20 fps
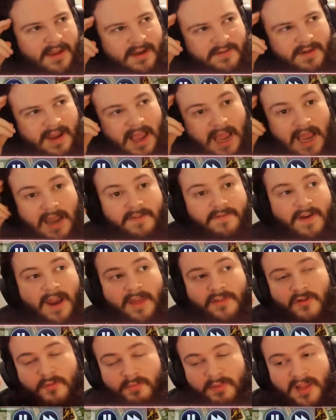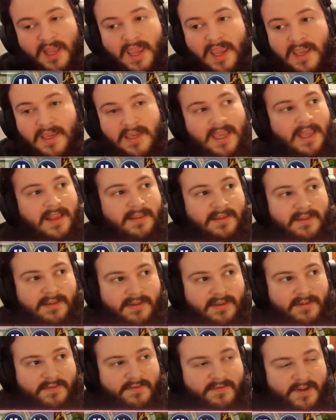I'd rather play
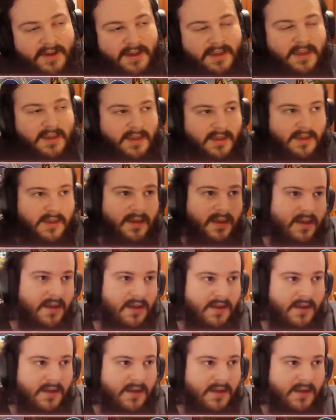against the fucking